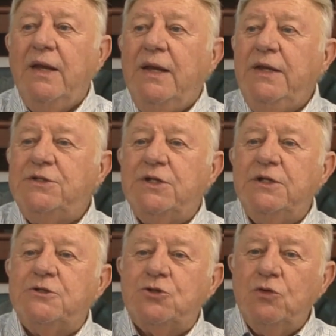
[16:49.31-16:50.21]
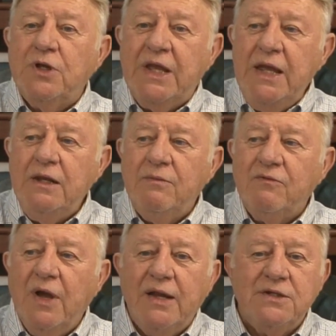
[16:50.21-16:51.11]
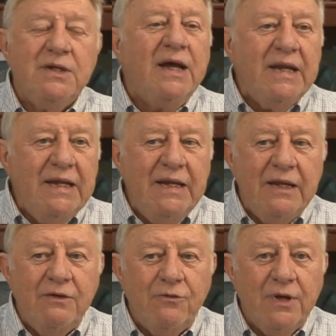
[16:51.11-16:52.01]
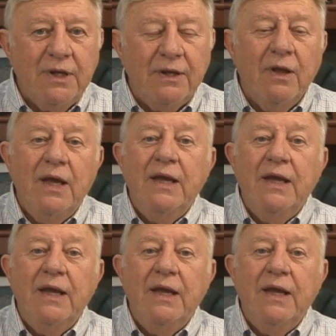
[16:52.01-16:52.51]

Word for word: He said, So the kingdom of God is not eating and drinking,